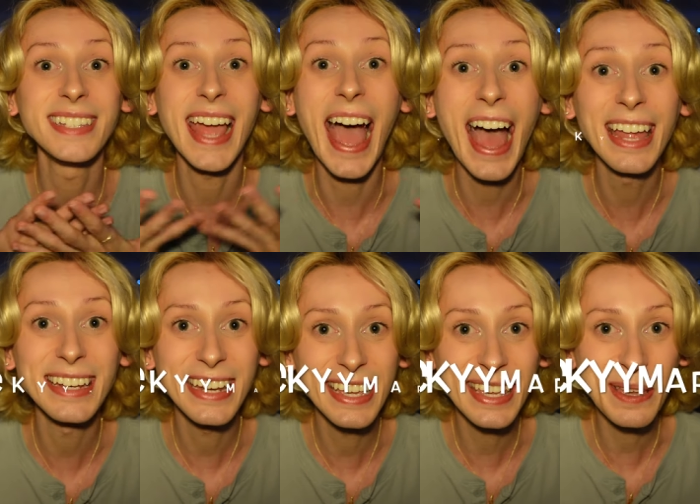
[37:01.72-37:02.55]
is at
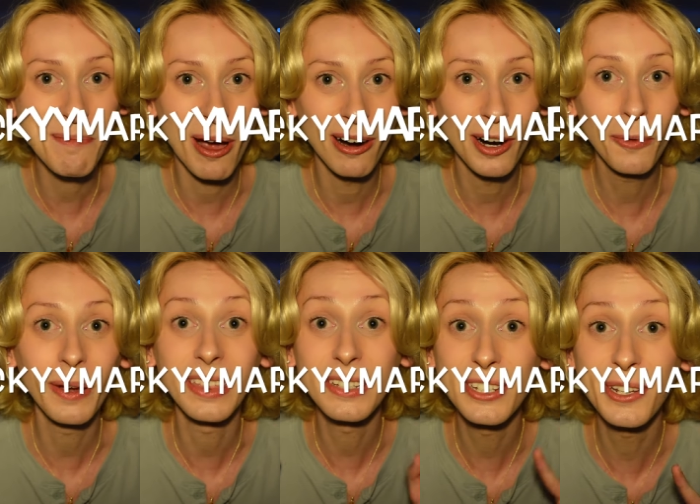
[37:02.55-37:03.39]
Nicky Marra
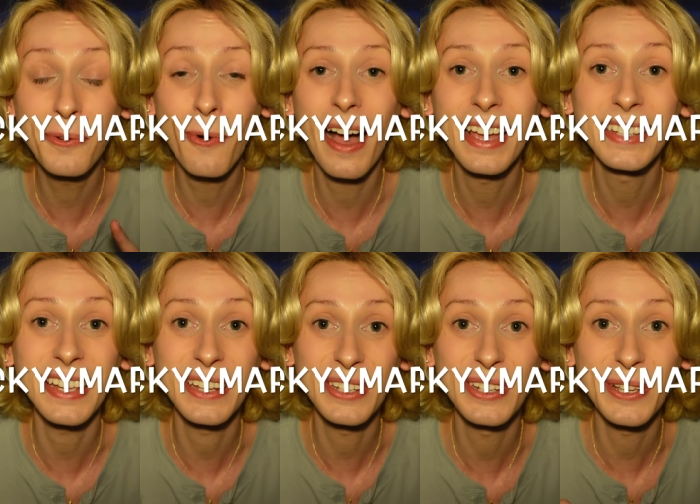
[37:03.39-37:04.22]
with two Y's
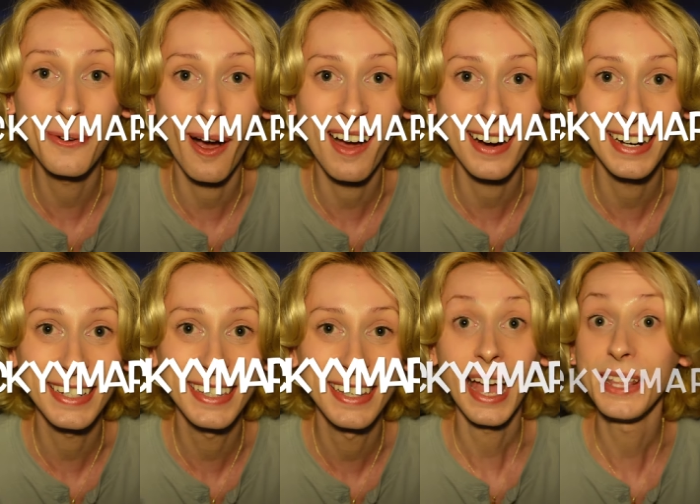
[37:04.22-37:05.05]
and two
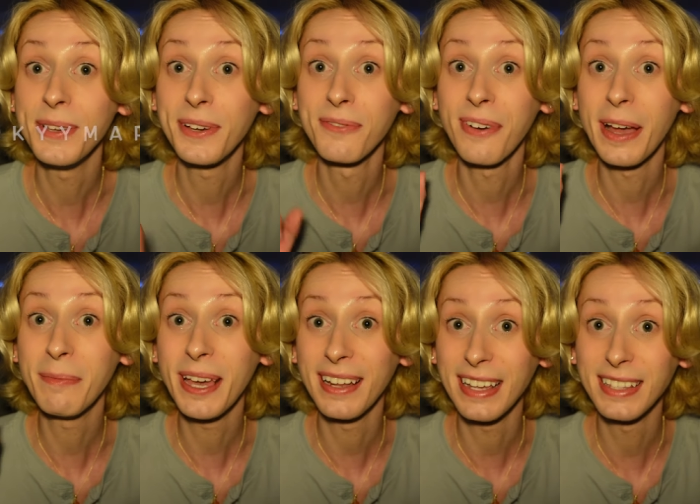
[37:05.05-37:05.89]
R's. And you can can find
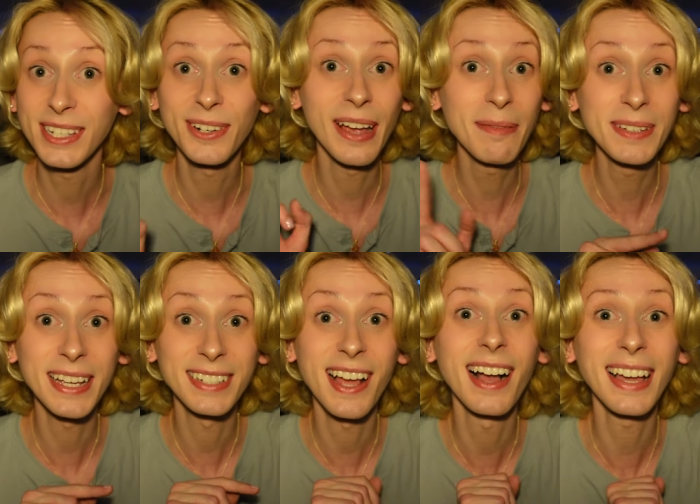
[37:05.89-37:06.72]
me on Instagram,
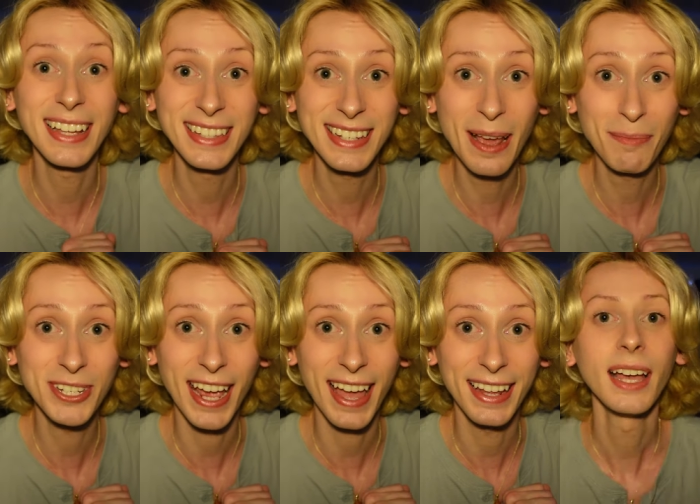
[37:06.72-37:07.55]
TikTok, and
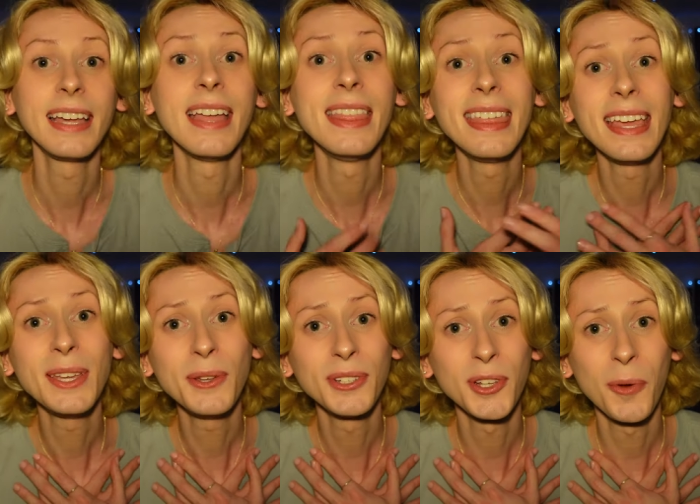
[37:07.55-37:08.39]
Snapchat. Again, thank
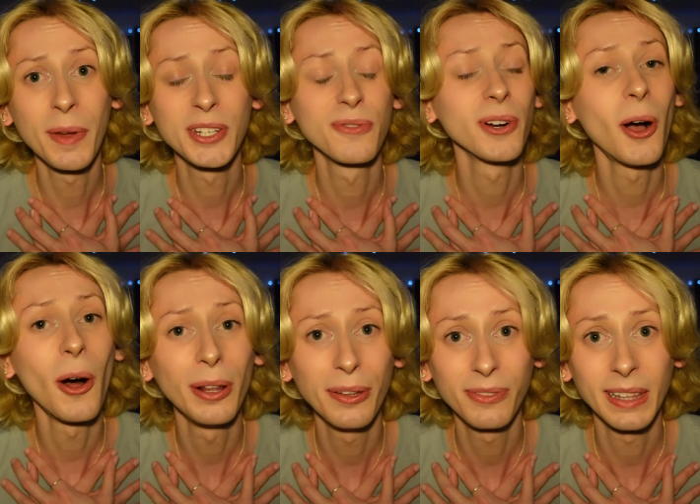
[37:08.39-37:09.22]
you so much for
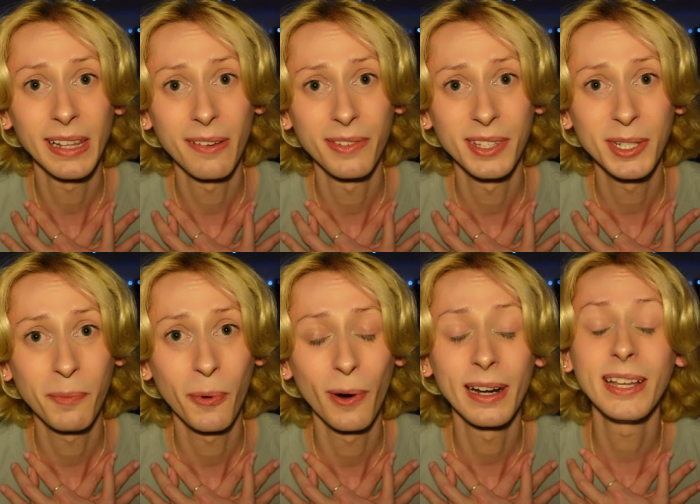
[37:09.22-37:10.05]
all of the love and
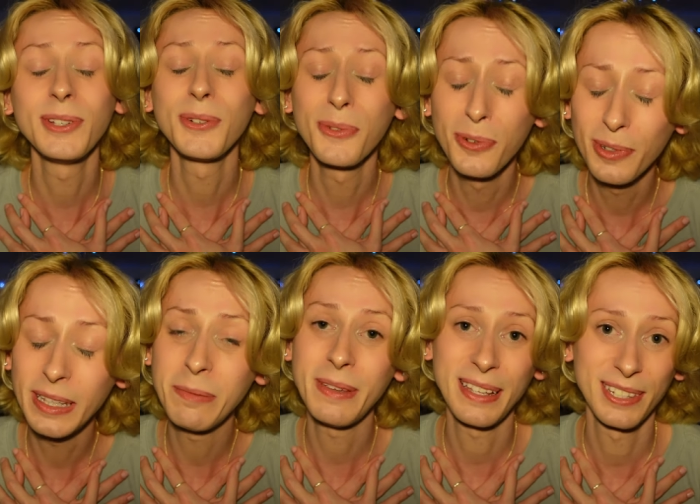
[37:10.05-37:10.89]
support. It
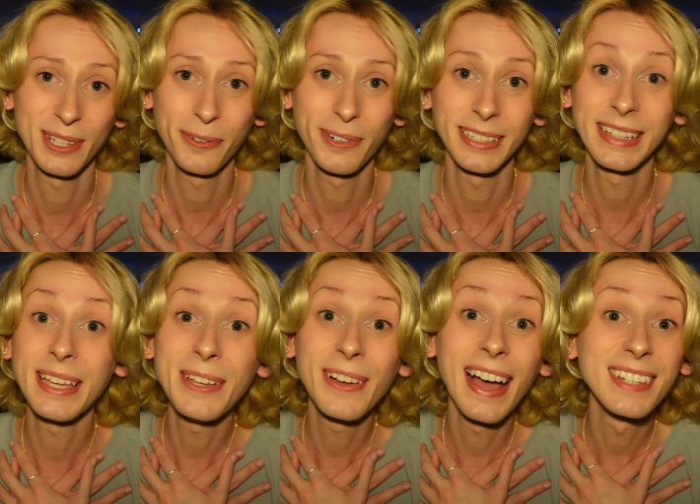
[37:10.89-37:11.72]
truly means the world that
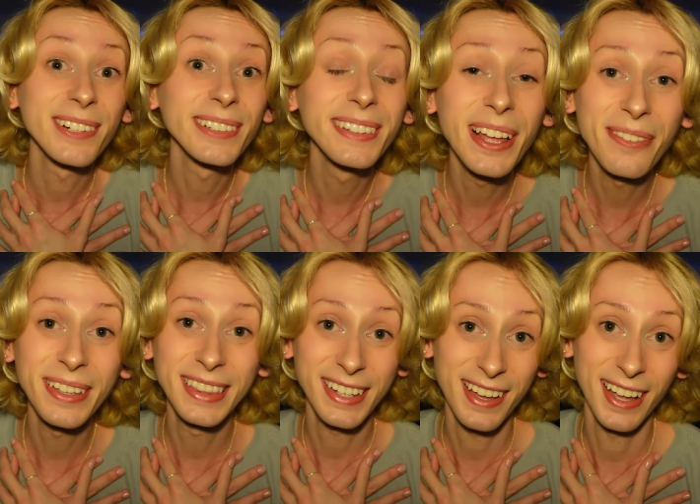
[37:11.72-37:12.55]
you guys are
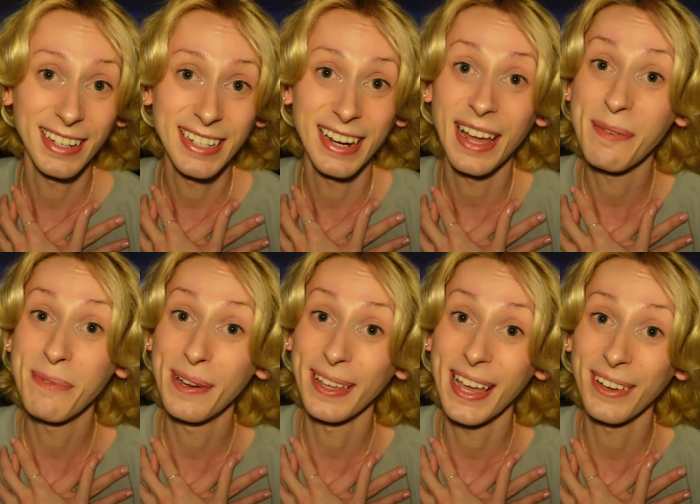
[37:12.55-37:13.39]
loving the content I'm
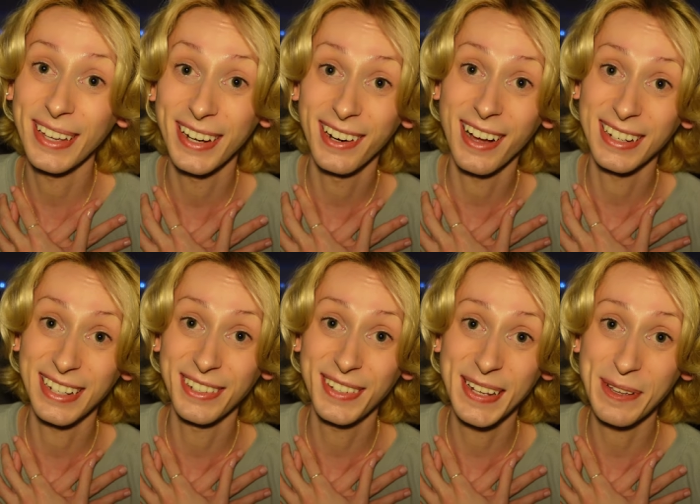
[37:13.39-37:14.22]
putting out here on
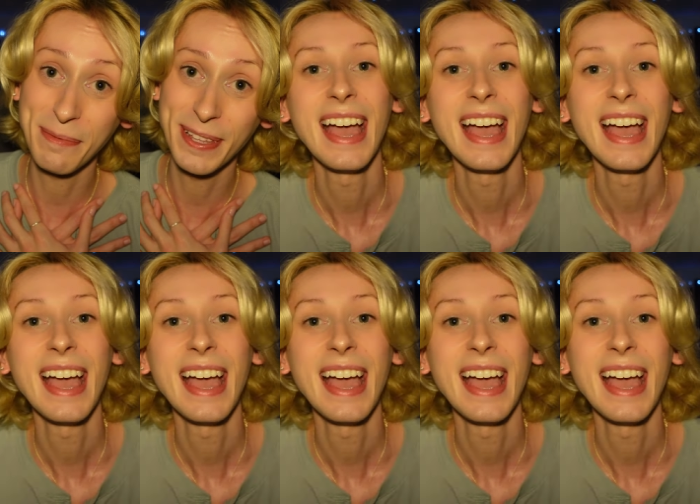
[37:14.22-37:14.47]
YouTube.